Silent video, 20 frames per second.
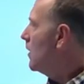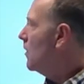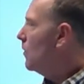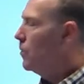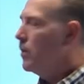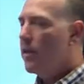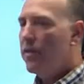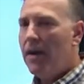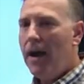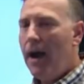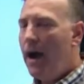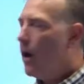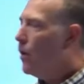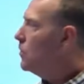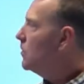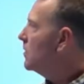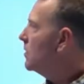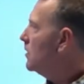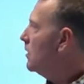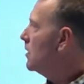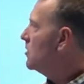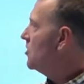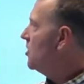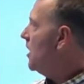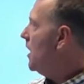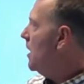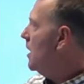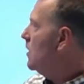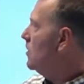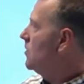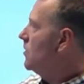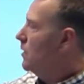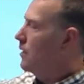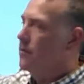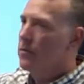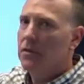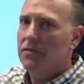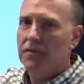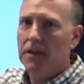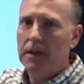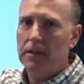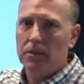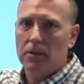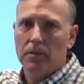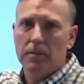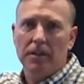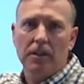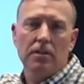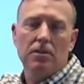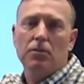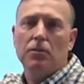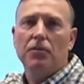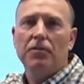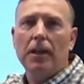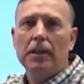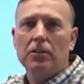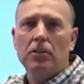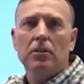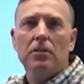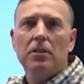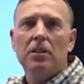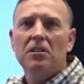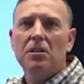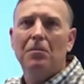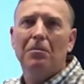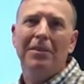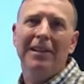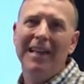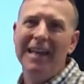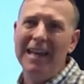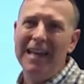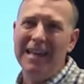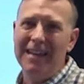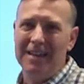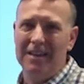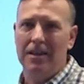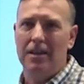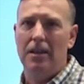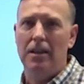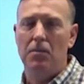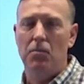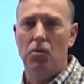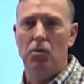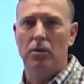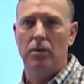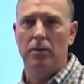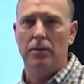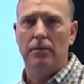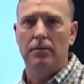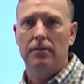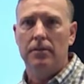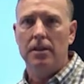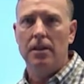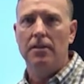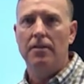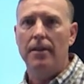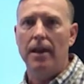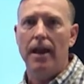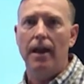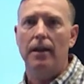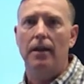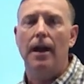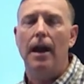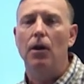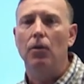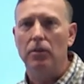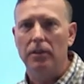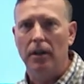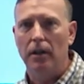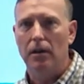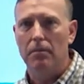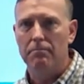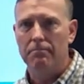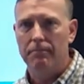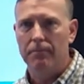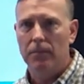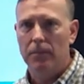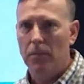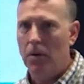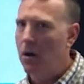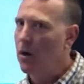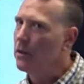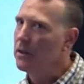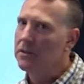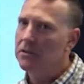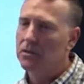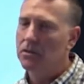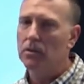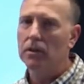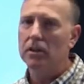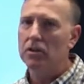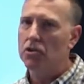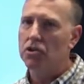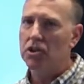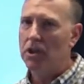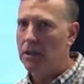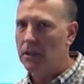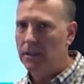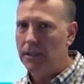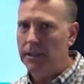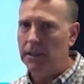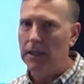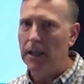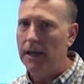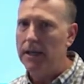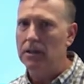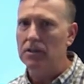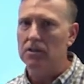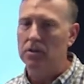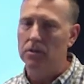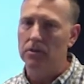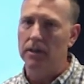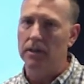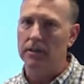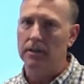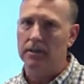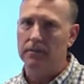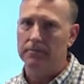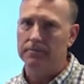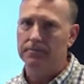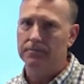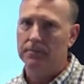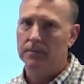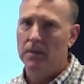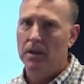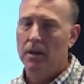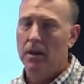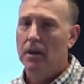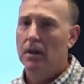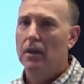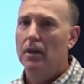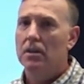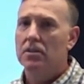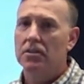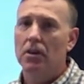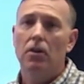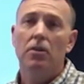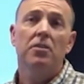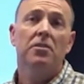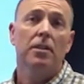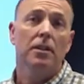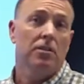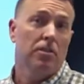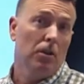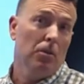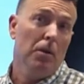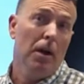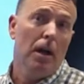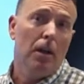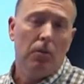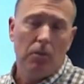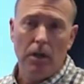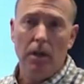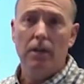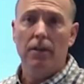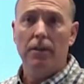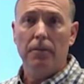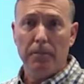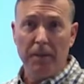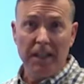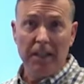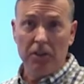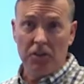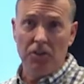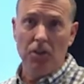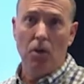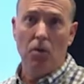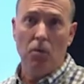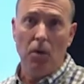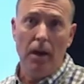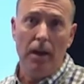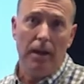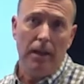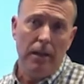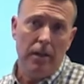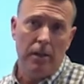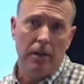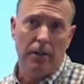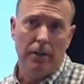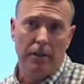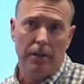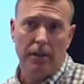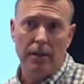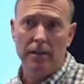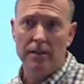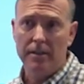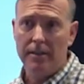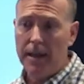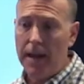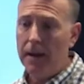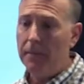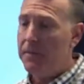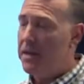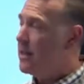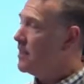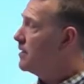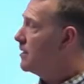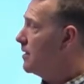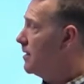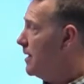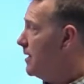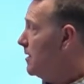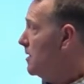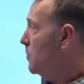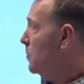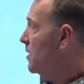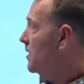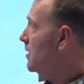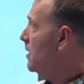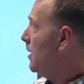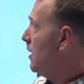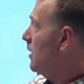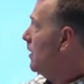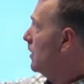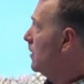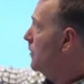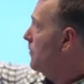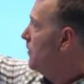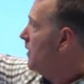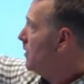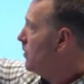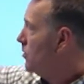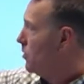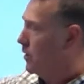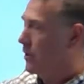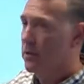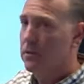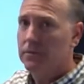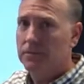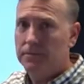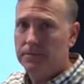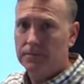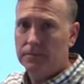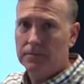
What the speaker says: without a change of reflector, because the reflector doesn't play anymore in that outcome. All it's doing is shuttling light to it. So you say, so what? Well, the big so what here is that means this particular fixture